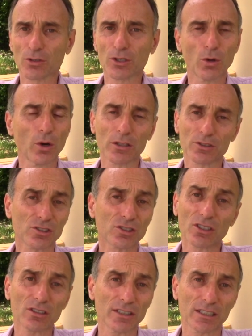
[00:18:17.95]
So the oil is
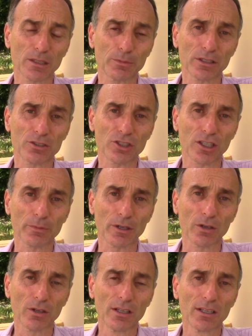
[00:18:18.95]
certainly going to be a GMO